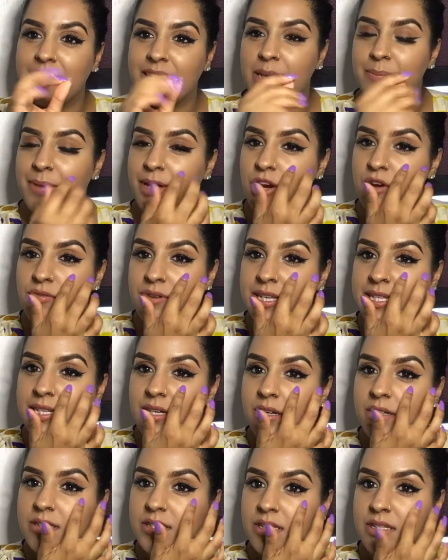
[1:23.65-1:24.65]
and a bit gritty
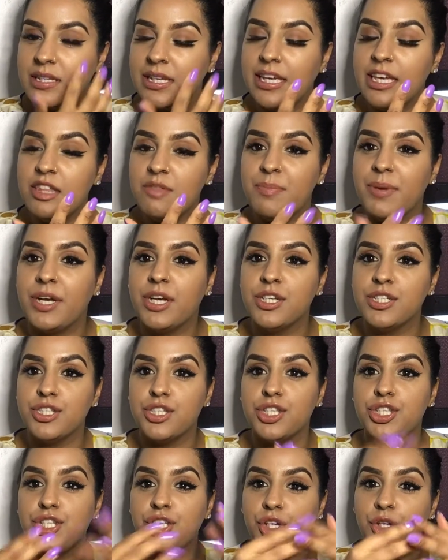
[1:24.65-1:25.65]
underneath because
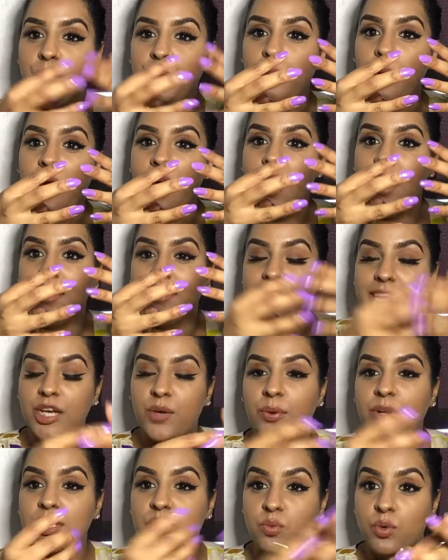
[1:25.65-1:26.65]
the two
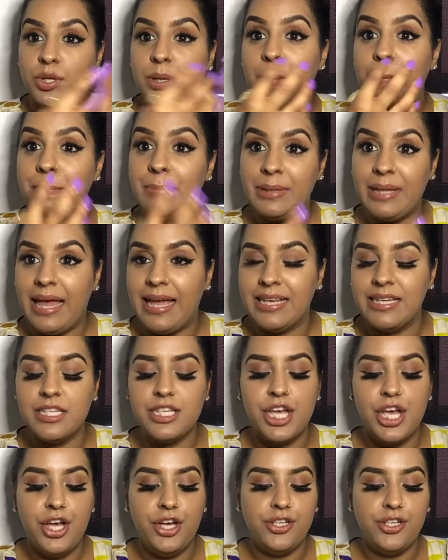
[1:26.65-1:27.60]
liquids wouldn't blend.